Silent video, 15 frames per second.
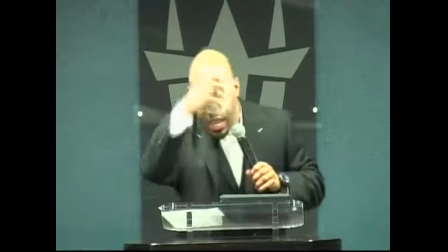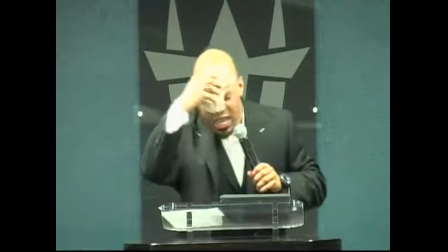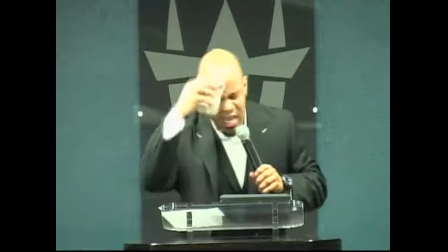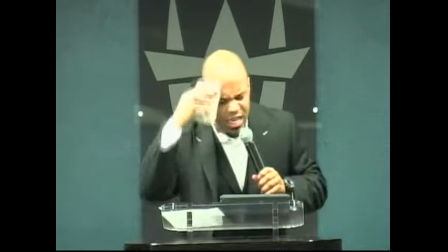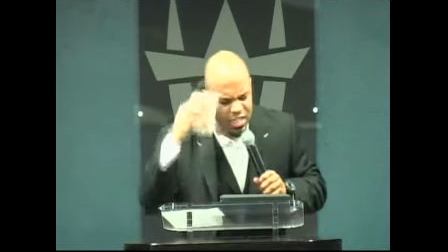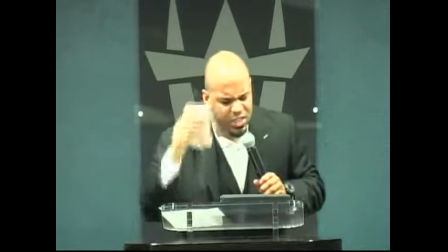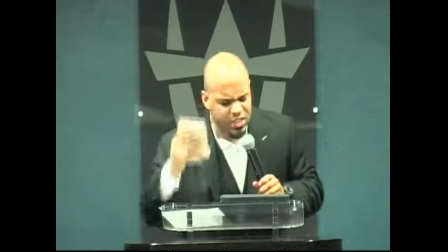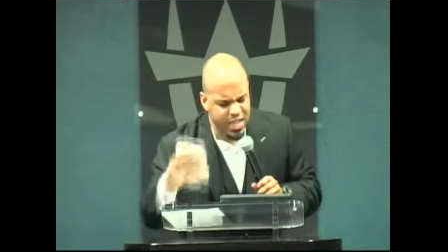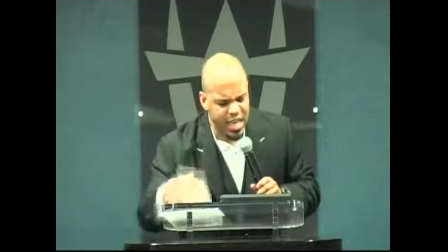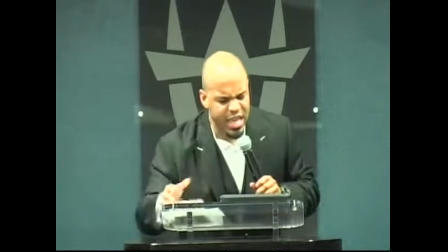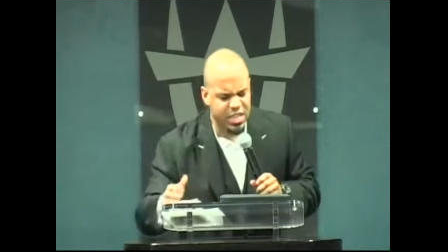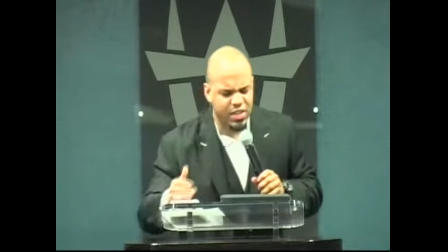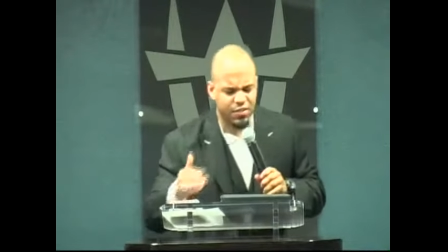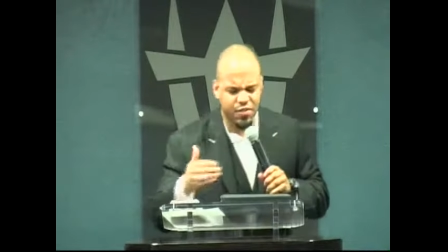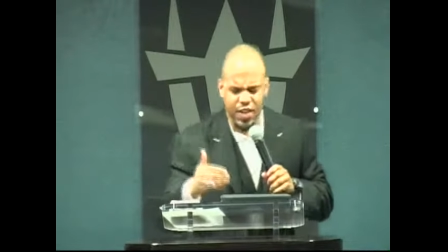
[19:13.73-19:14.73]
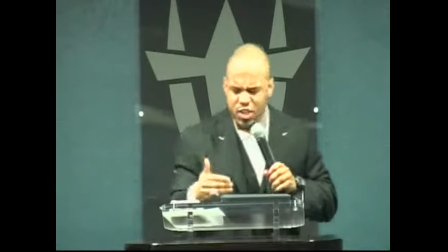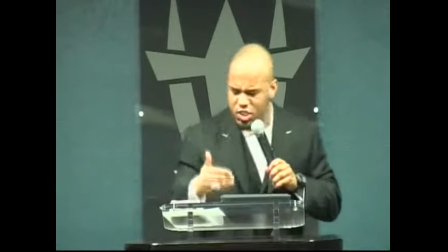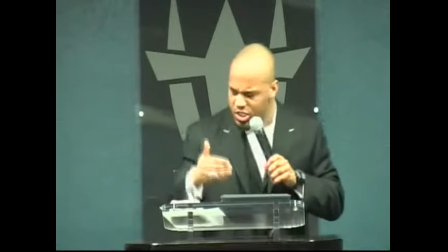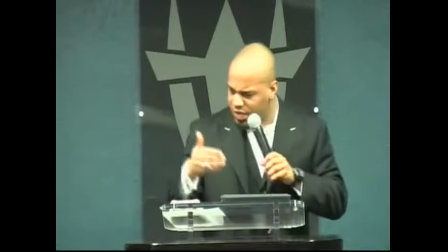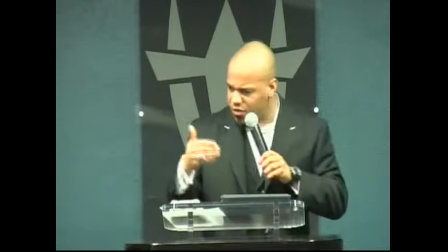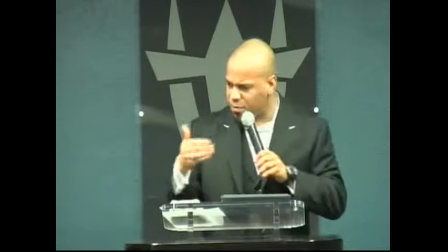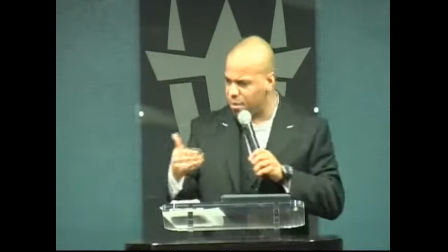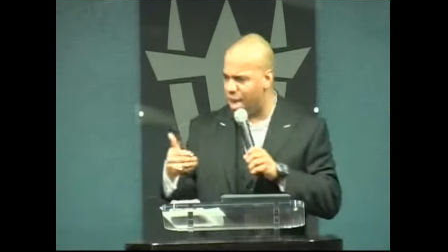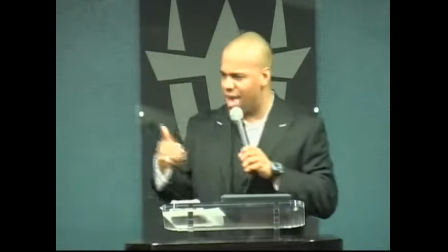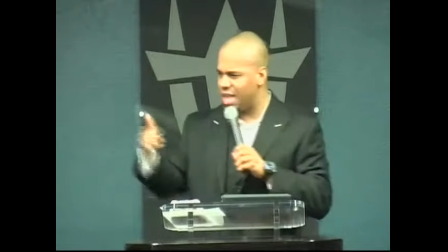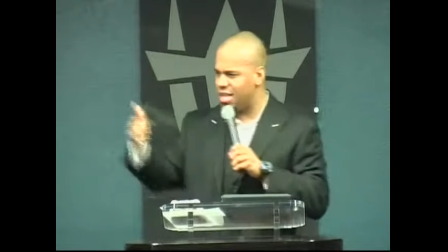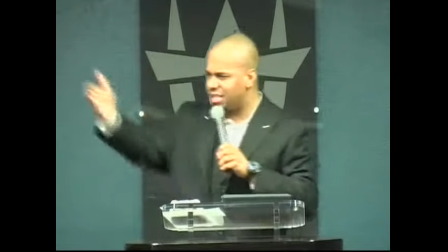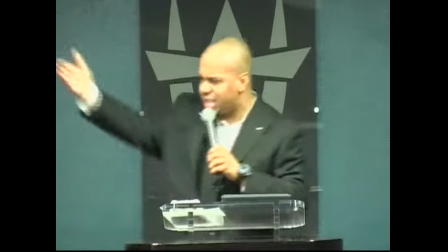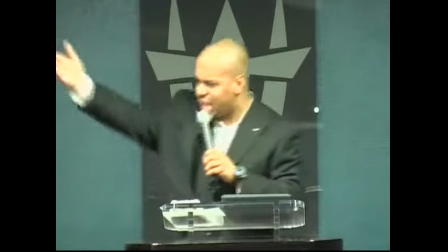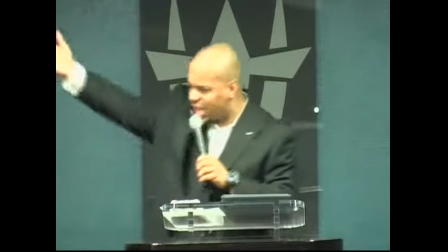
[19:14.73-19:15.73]
He sees a vision of a
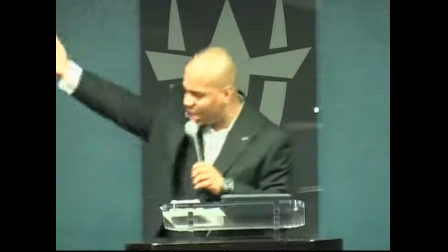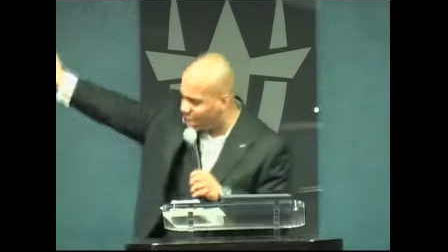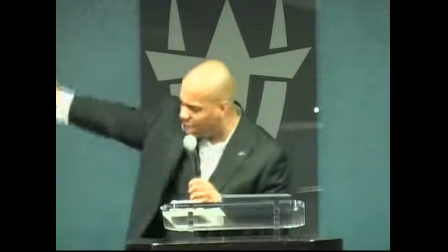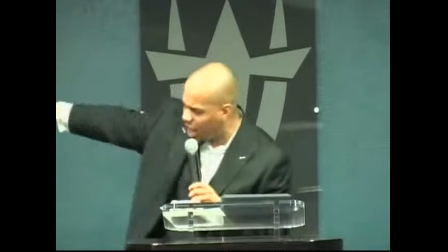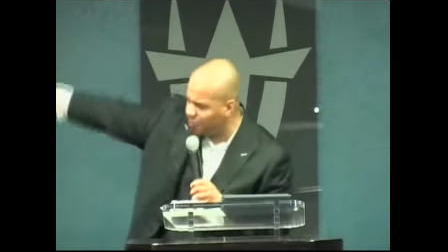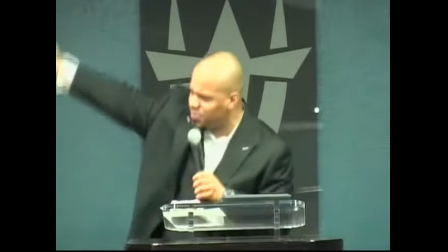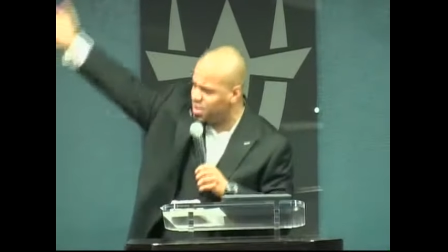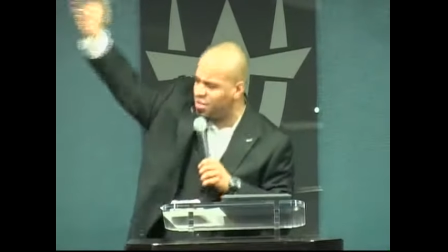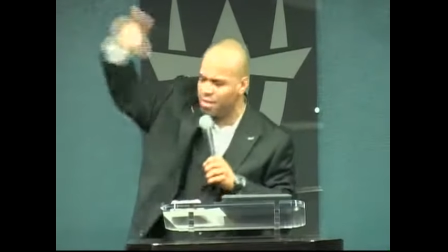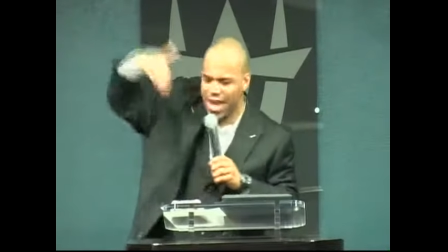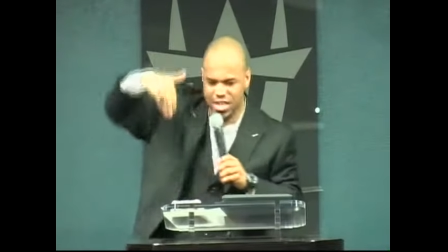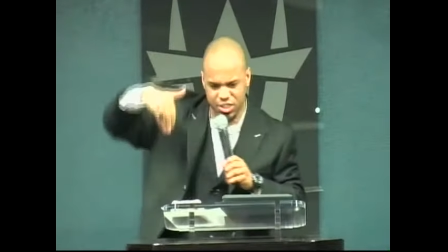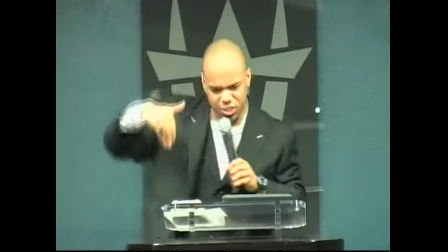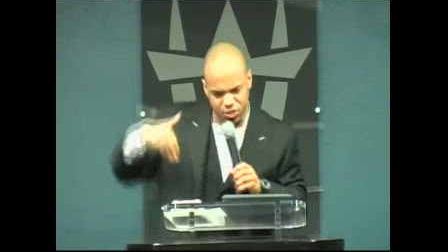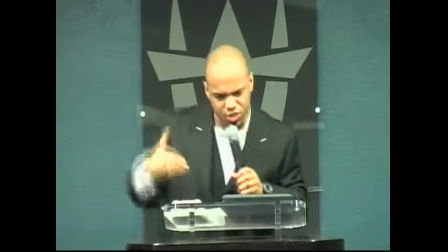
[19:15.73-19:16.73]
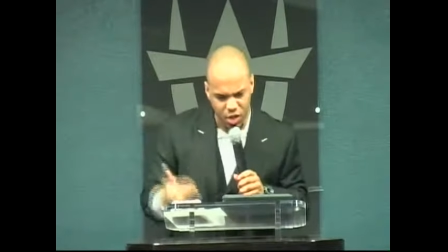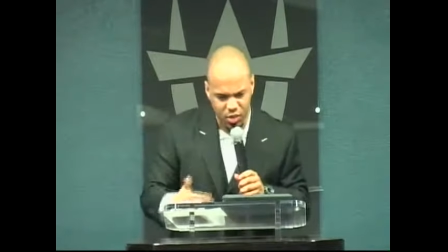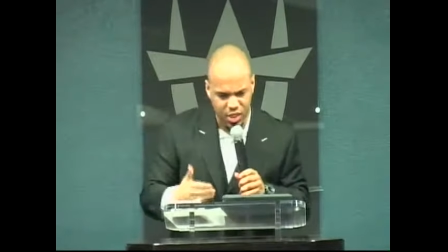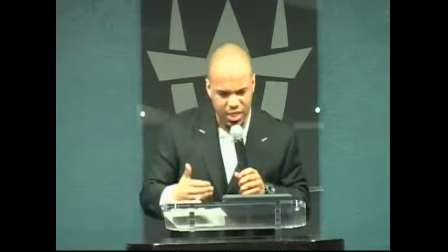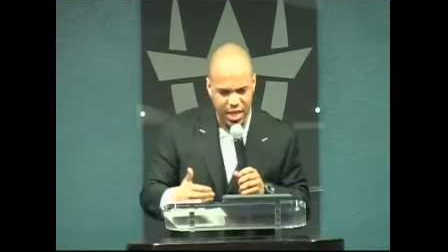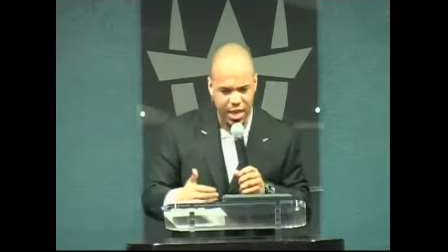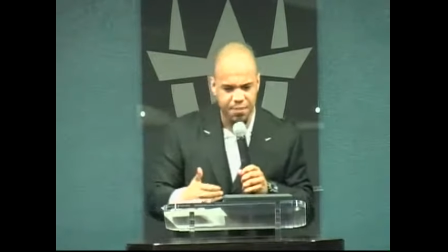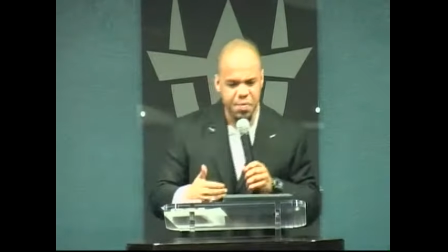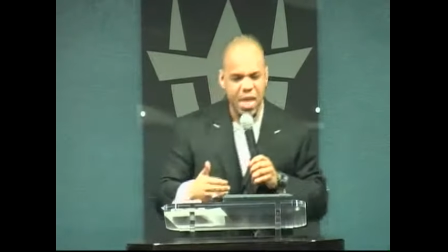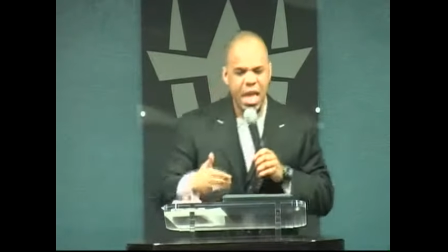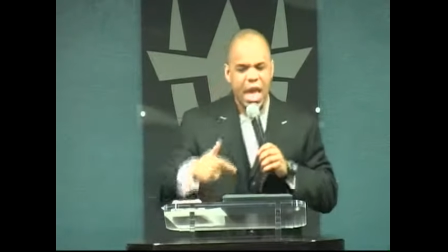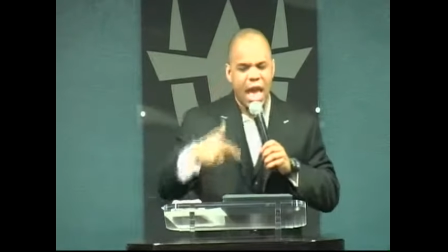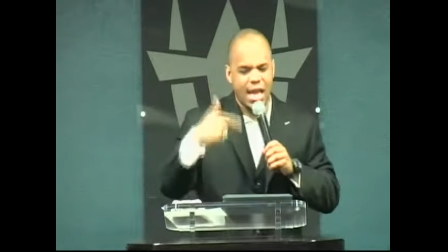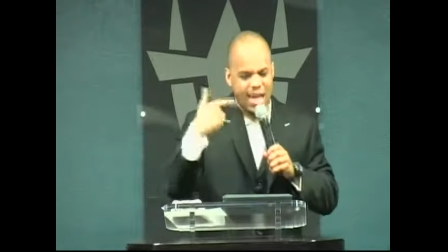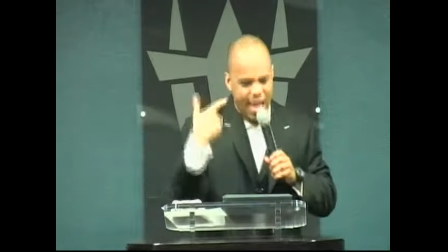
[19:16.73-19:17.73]
man saying, Come to Macedonia
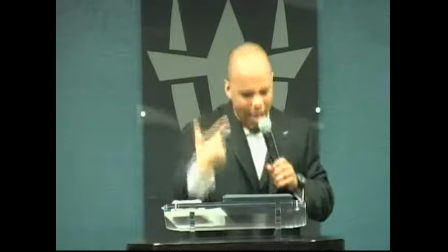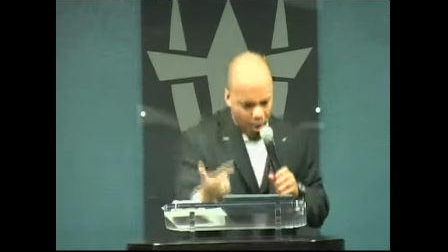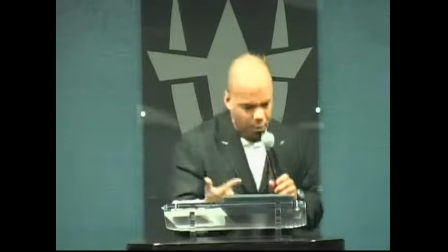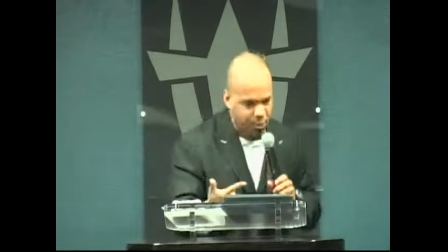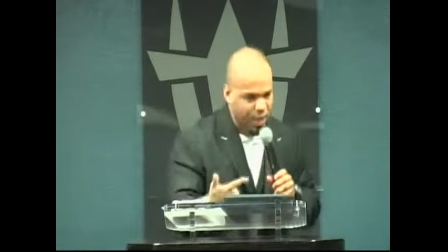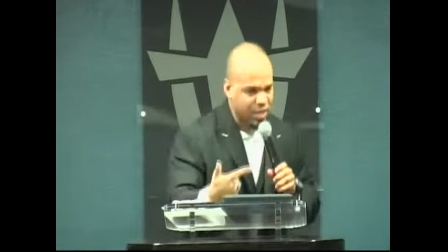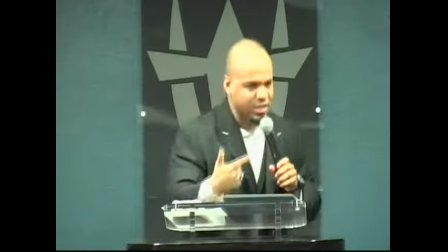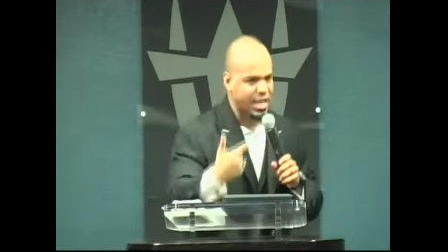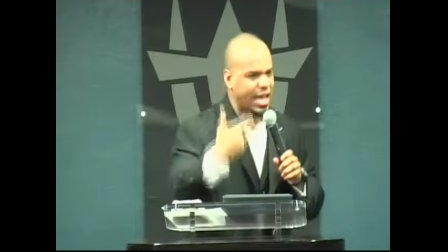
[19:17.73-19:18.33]
and help us.